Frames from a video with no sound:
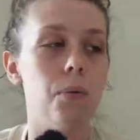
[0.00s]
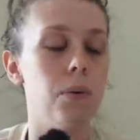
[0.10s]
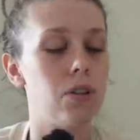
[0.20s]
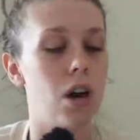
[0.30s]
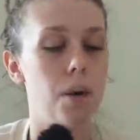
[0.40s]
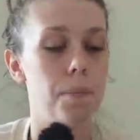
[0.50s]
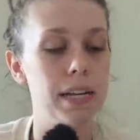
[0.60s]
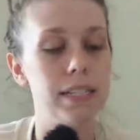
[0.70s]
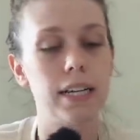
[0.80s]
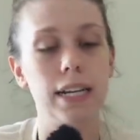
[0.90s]
which are
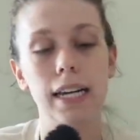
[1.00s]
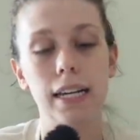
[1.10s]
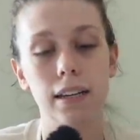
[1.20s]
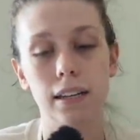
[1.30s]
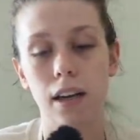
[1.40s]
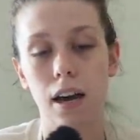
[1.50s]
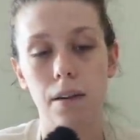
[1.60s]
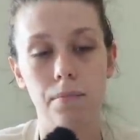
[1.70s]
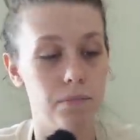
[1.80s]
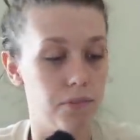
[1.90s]
basically
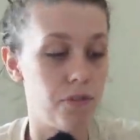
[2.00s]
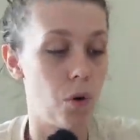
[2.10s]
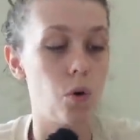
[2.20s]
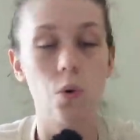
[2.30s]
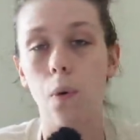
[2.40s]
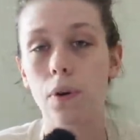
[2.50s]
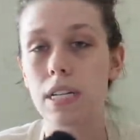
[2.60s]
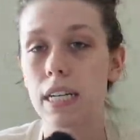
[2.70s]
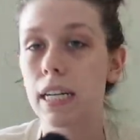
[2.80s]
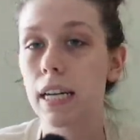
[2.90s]
for
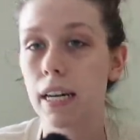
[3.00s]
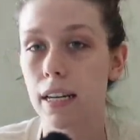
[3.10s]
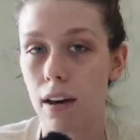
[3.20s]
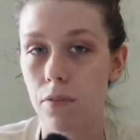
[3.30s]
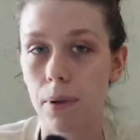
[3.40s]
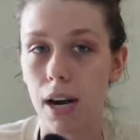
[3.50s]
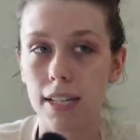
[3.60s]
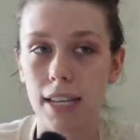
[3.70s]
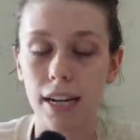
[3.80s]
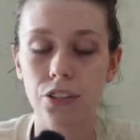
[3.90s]
quarantining in government
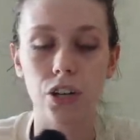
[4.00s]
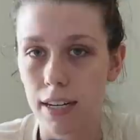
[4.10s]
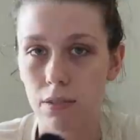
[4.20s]
isolation.